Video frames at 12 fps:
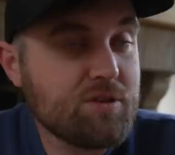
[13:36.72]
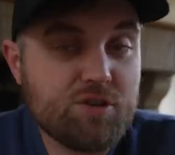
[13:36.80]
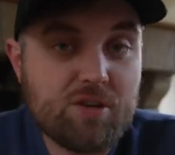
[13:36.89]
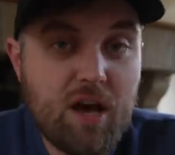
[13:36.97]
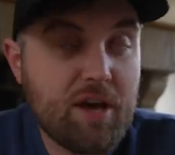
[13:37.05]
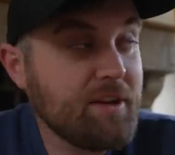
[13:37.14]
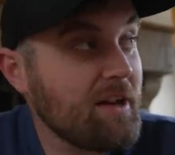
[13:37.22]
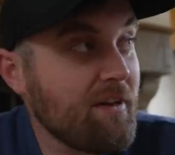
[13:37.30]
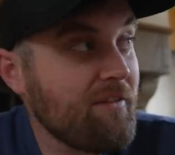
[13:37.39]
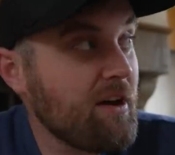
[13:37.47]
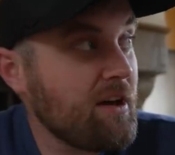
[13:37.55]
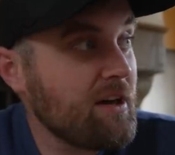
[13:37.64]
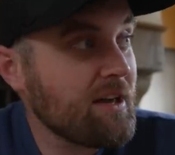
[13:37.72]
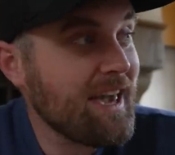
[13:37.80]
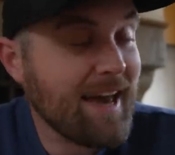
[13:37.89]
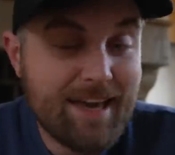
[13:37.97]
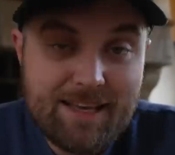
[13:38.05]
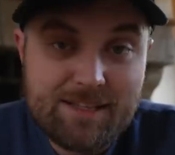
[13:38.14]
just another
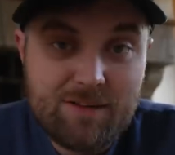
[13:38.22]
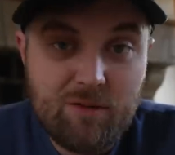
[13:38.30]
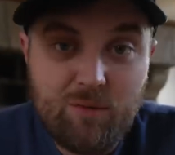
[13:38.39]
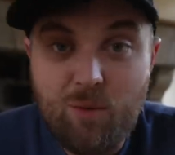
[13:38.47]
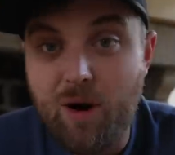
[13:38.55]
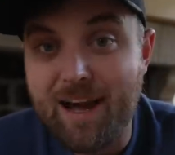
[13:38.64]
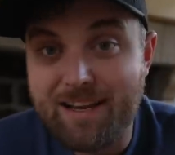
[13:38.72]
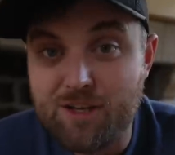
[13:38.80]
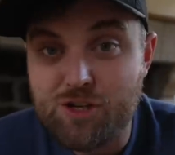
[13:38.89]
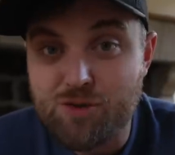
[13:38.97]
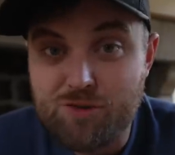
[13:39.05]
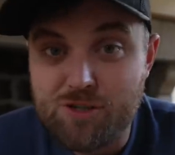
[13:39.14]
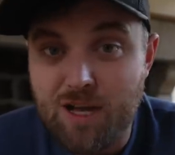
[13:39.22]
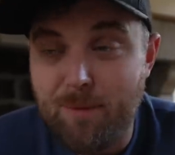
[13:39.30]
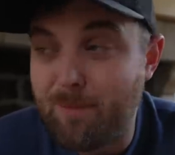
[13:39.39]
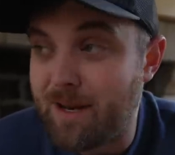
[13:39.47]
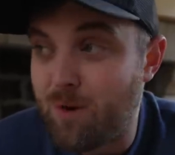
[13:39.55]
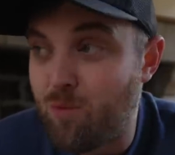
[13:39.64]
case of why an insurance
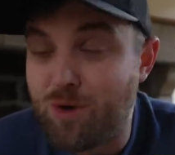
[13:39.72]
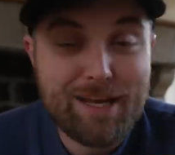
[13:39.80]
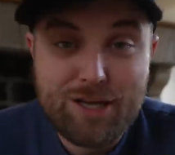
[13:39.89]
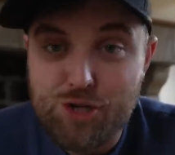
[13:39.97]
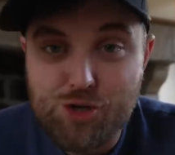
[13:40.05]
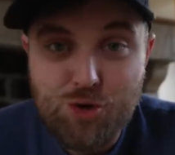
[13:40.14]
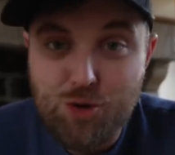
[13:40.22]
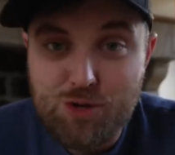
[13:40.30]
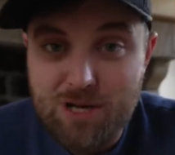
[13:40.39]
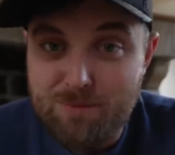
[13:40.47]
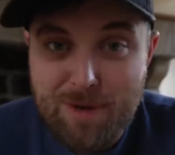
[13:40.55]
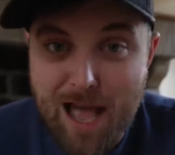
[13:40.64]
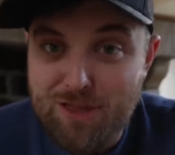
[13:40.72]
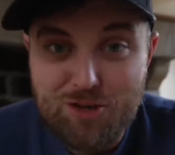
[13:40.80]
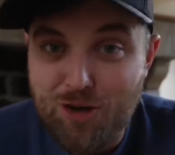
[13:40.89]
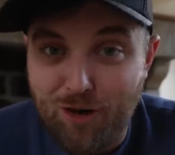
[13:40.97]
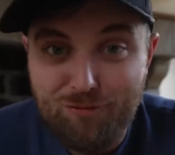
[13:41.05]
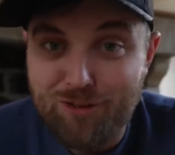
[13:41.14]
company wouldn't insure the
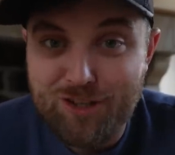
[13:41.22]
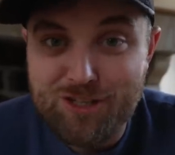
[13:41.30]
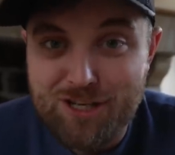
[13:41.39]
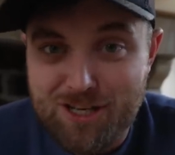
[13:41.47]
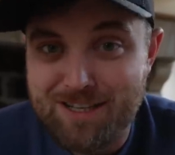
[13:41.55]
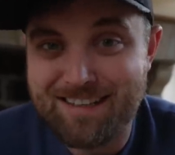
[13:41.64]
abandoned convent.